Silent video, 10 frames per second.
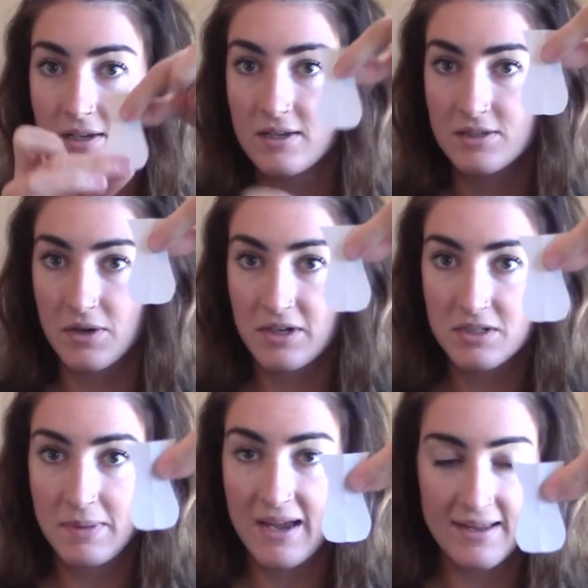So here's
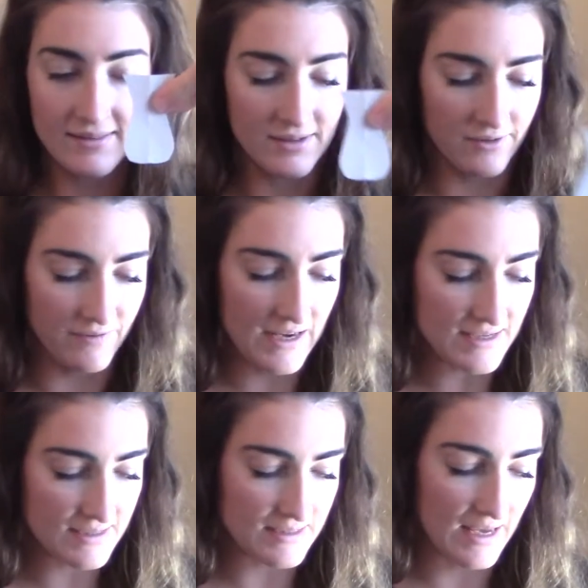my little
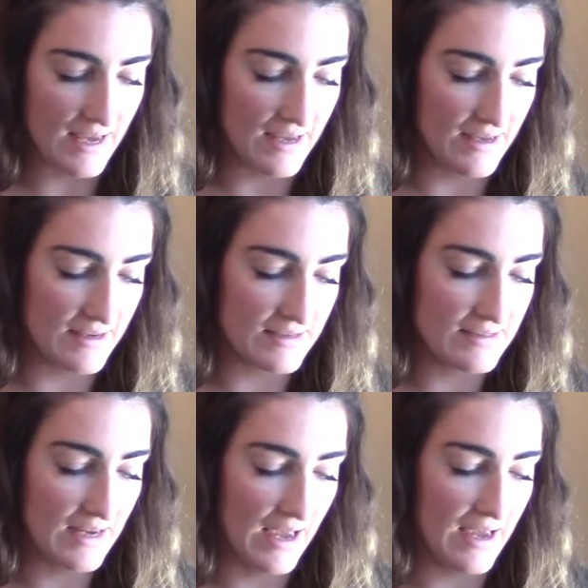vase,
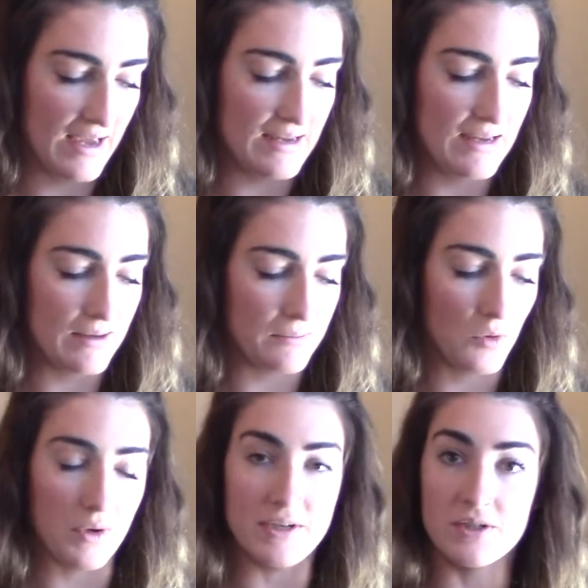and I am
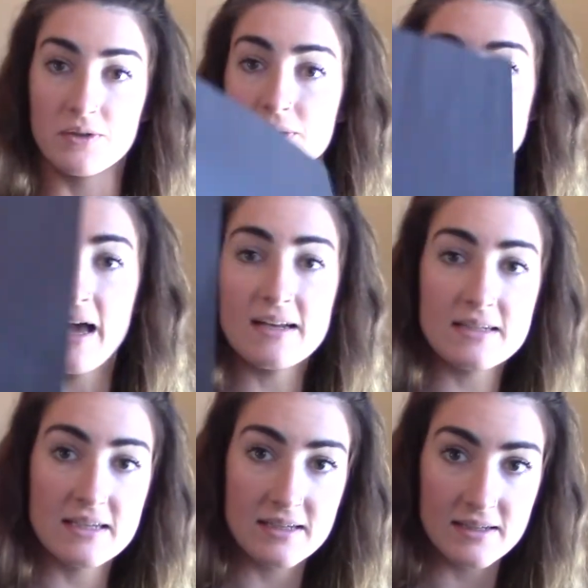going to glue that
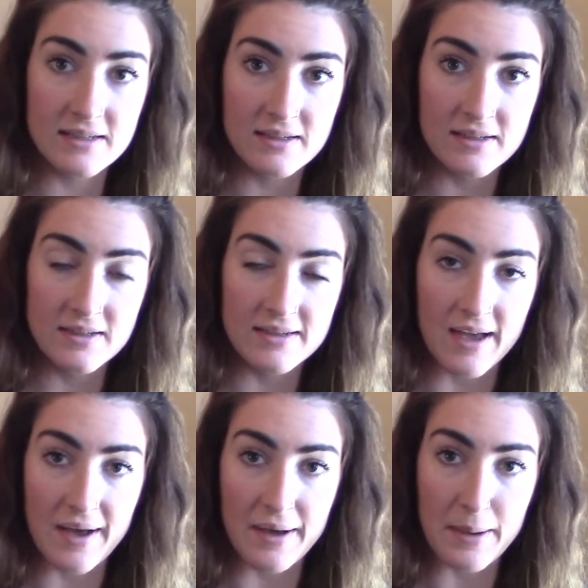
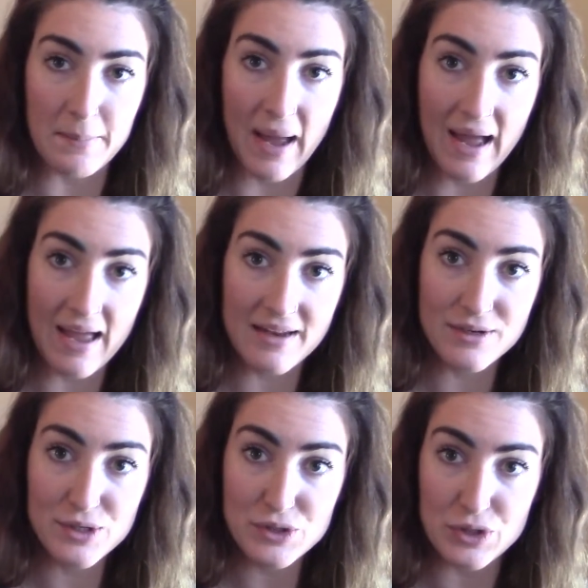
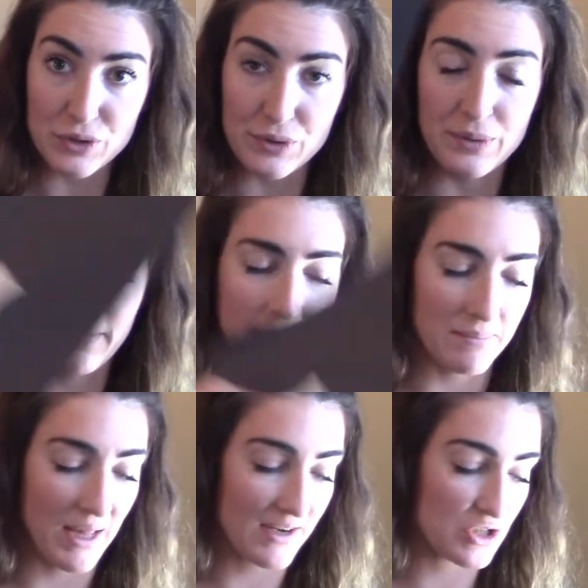onto my
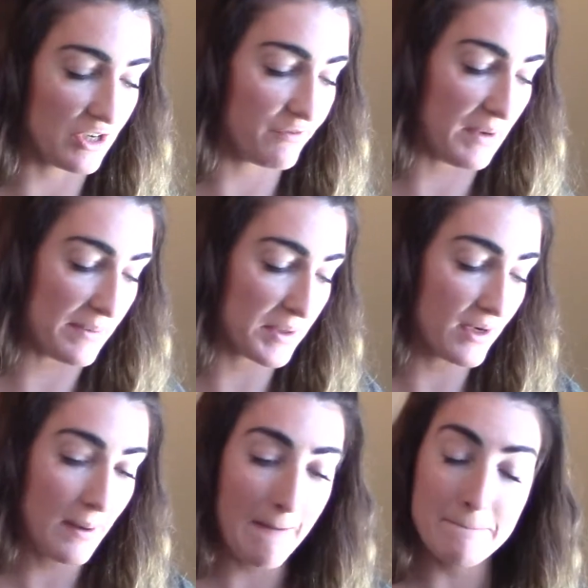black sheet of paper.
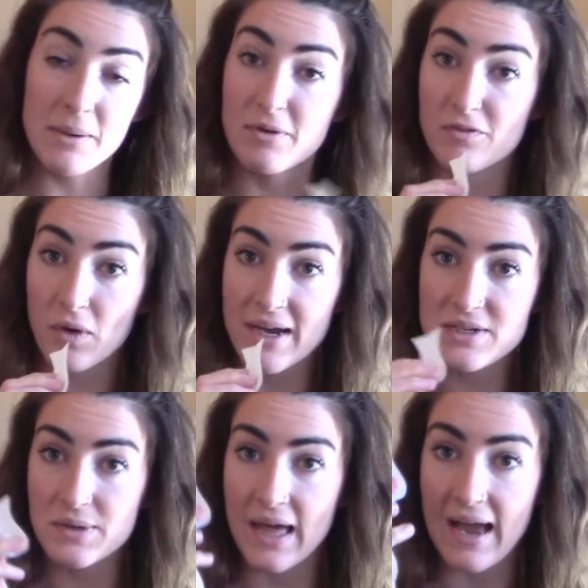But before I
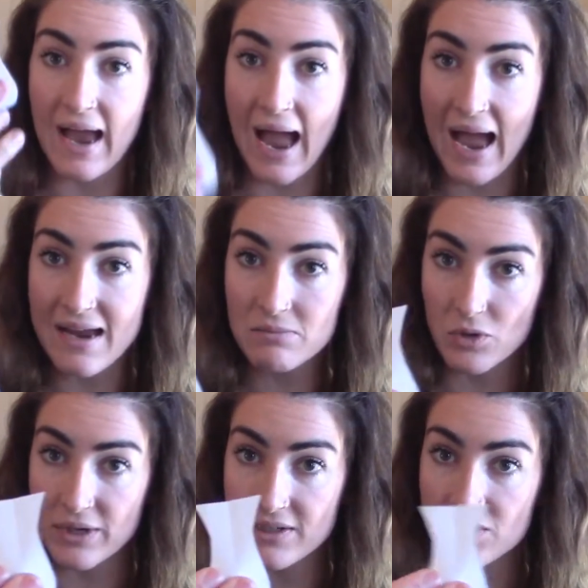do that, I am
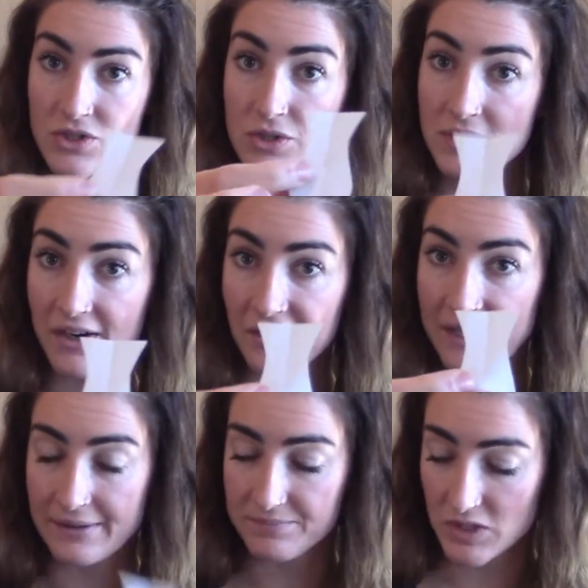going to decorate
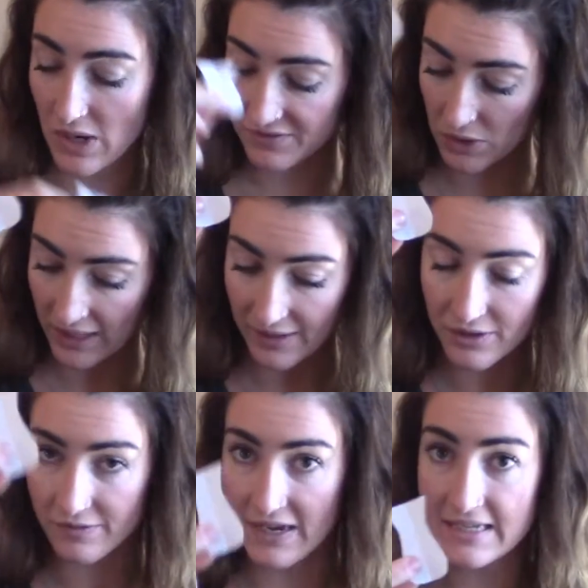it. So after you cut out
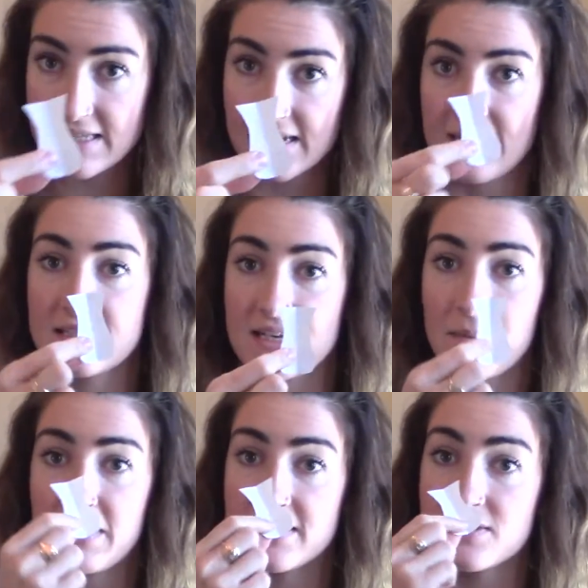your vase, the next
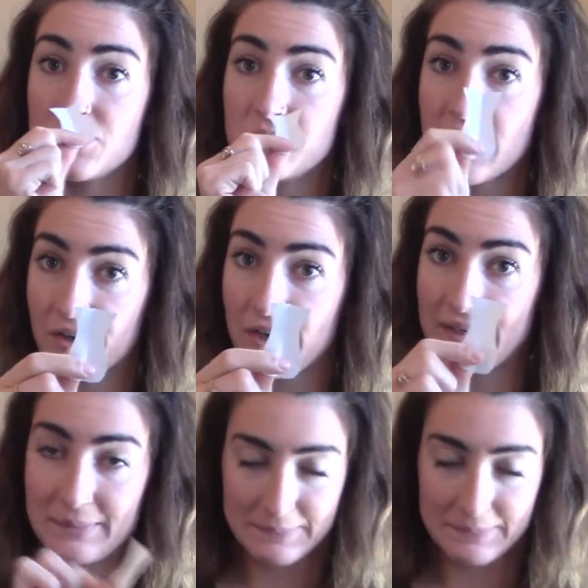step is to decorate it.